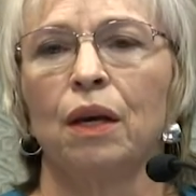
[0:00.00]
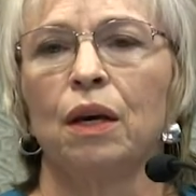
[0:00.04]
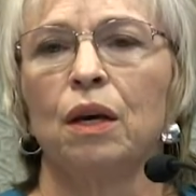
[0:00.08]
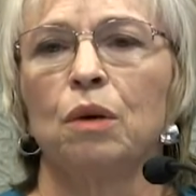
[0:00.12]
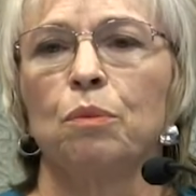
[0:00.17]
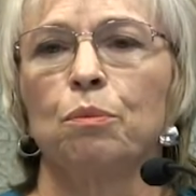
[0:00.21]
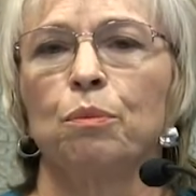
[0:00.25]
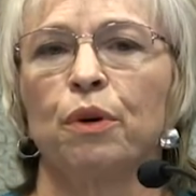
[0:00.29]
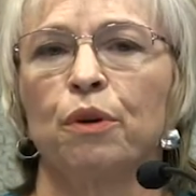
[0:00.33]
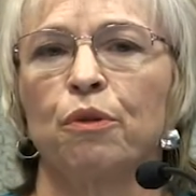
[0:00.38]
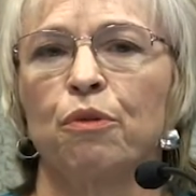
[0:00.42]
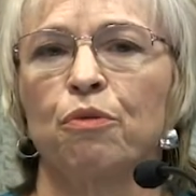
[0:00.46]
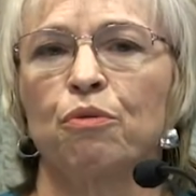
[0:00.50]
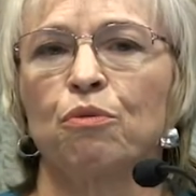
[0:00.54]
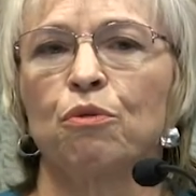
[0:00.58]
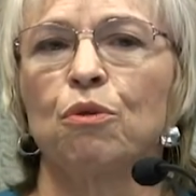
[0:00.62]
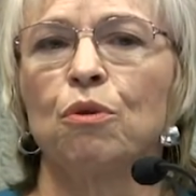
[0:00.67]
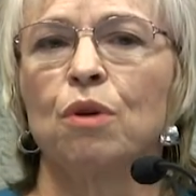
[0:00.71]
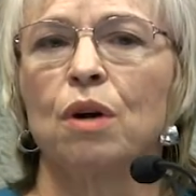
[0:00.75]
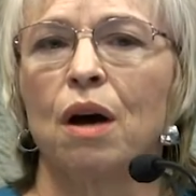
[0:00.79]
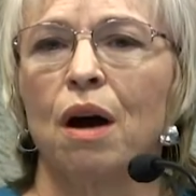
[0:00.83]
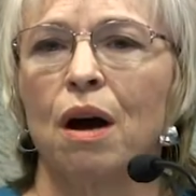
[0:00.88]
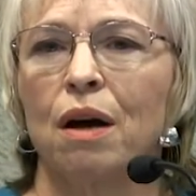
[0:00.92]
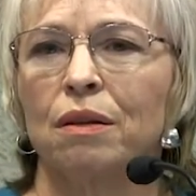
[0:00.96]
But through
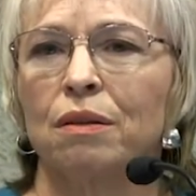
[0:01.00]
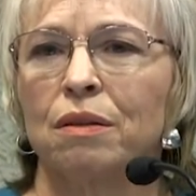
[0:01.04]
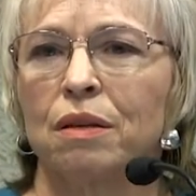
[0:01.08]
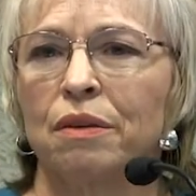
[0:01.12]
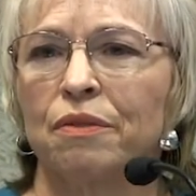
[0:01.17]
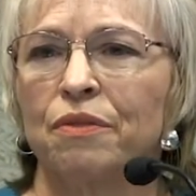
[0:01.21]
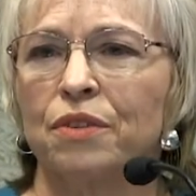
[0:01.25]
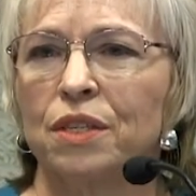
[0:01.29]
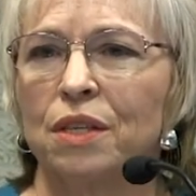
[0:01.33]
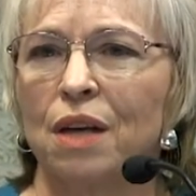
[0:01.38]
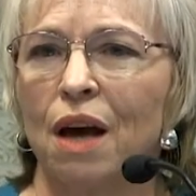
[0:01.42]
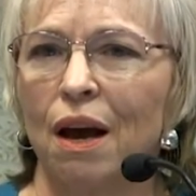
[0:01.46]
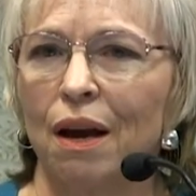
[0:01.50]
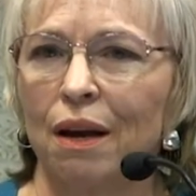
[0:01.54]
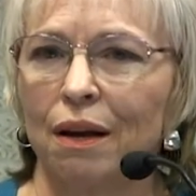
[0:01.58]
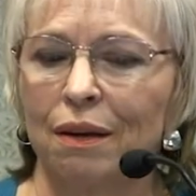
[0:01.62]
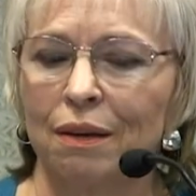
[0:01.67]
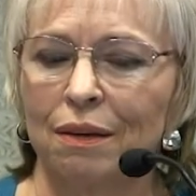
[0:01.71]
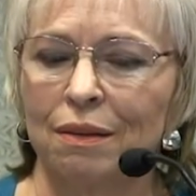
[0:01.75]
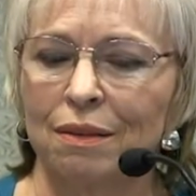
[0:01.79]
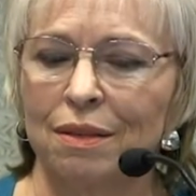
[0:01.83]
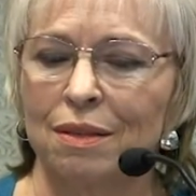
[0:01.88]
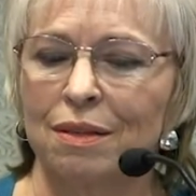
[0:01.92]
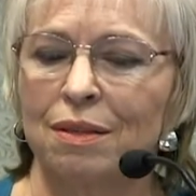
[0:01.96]
cognitive
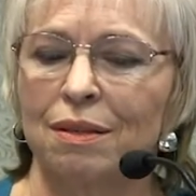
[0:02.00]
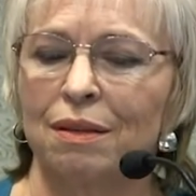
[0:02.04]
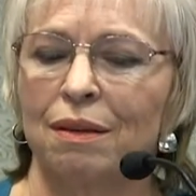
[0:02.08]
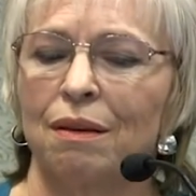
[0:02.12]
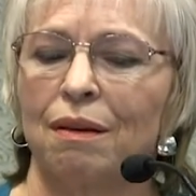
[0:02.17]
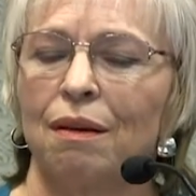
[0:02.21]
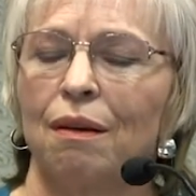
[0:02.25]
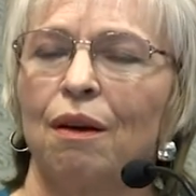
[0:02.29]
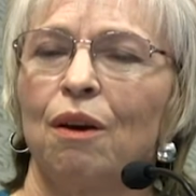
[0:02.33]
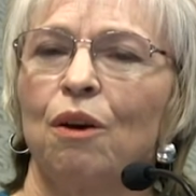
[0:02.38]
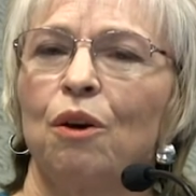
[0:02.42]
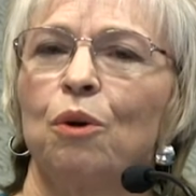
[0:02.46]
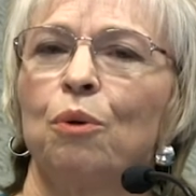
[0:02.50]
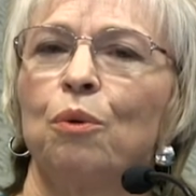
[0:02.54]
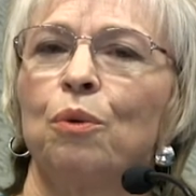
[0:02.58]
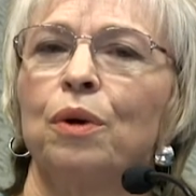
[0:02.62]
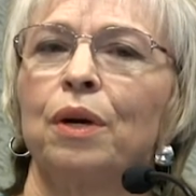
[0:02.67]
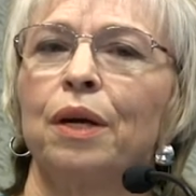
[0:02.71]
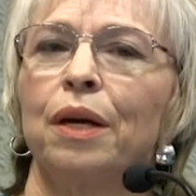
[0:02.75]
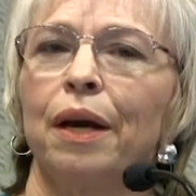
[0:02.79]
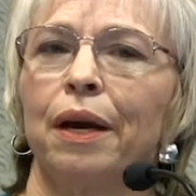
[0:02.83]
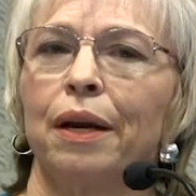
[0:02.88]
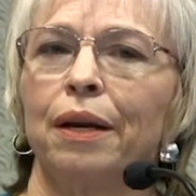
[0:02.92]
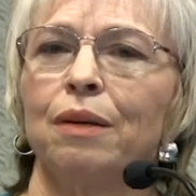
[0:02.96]
science, we're
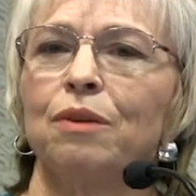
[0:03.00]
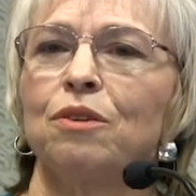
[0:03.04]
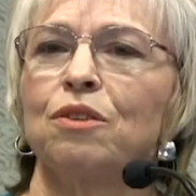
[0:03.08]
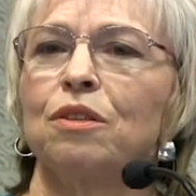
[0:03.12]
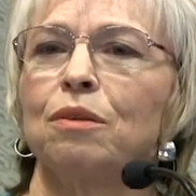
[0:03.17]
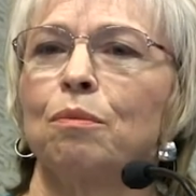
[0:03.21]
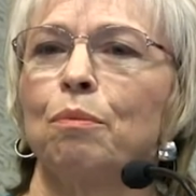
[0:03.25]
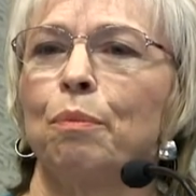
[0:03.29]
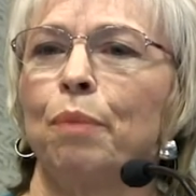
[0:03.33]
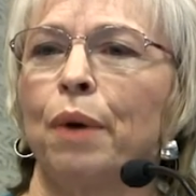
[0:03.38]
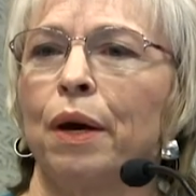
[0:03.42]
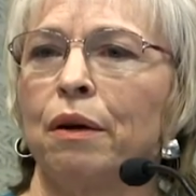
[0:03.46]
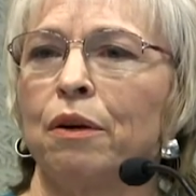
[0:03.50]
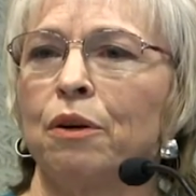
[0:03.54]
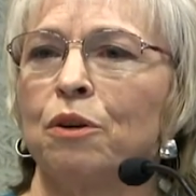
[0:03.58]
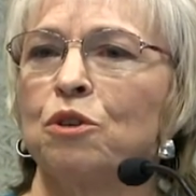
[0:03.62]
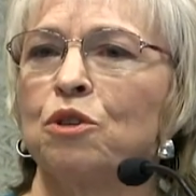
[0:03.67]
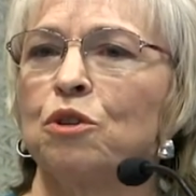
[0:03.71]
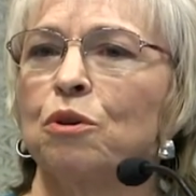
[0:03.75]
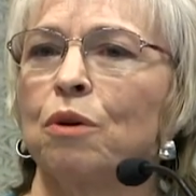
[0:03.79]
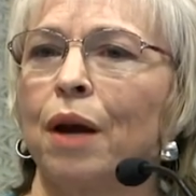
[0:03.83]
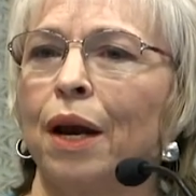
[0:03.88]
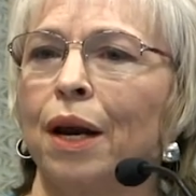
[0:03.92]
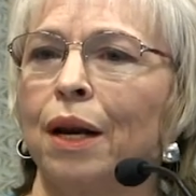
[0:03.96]
getting some better
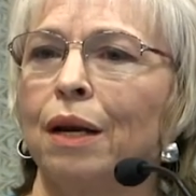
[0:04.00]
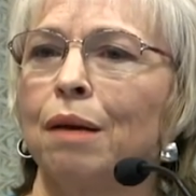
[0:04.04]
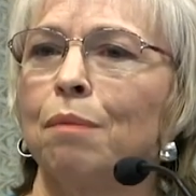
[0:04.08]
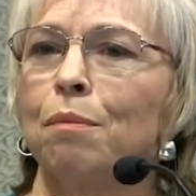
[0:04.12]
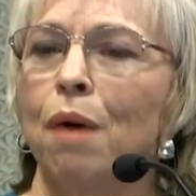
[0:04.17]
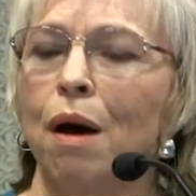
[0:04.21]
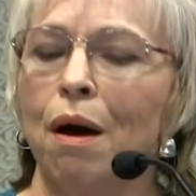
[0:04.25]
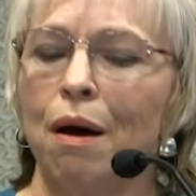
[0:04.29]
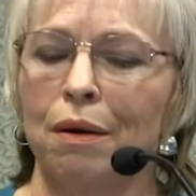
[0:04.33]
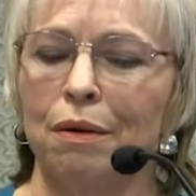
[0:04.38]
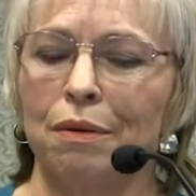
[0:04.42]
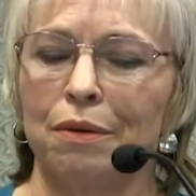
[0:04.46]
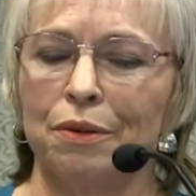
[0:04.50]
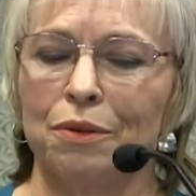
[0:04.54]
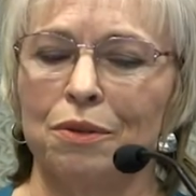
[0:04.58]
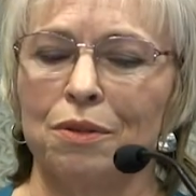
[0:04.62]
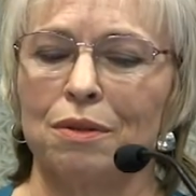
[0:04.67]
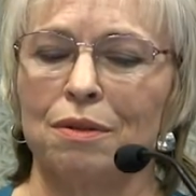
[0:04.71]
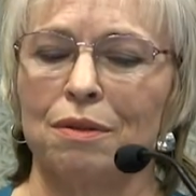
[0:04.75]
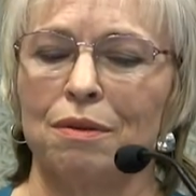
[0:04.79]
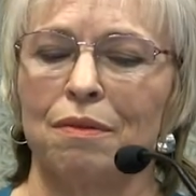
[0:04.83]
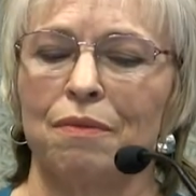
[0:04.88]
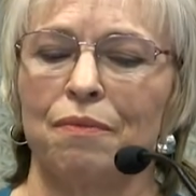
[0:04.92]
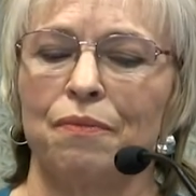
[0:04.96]
training
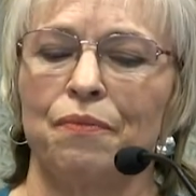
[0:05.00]
models.